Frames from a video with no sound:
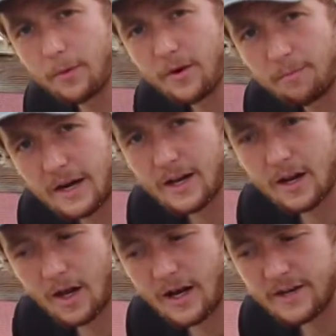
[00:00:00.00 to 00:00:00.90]
would have made it a
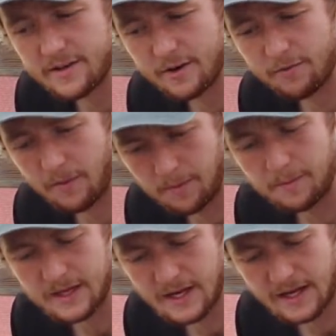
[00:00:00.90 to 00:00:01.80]
lot easier from the
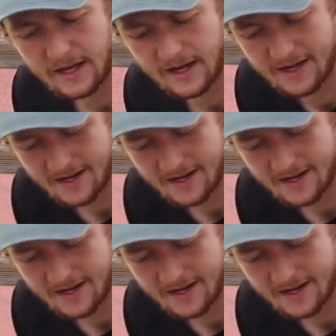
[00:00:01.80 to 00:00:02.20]
beginning.